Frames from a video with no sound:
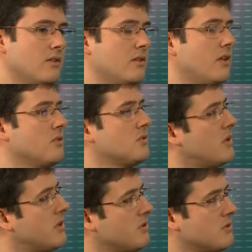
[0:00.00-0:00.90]
They
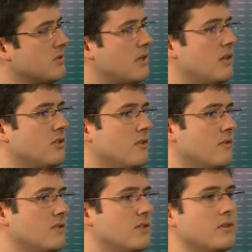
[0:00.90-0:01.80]
usually use a lot
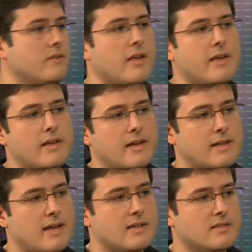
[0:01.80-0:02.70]
of zero-day
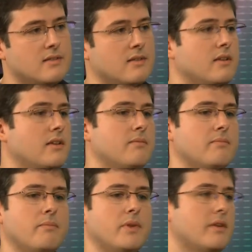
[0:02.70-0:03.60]
attacks right.
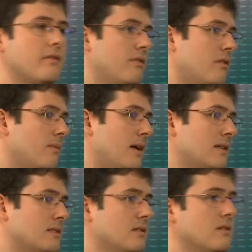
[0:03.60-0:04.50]
in PDF
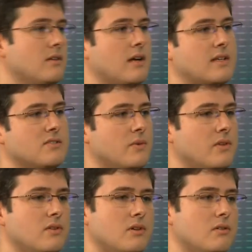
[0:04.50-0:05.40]
format against
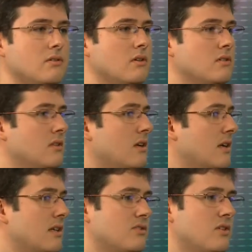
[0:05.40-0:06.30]
Windows,
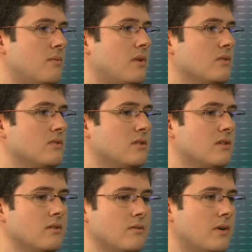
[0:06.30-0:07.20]
against right. your
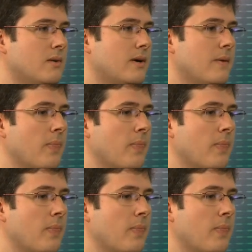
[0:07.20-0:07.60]
browser, wherever.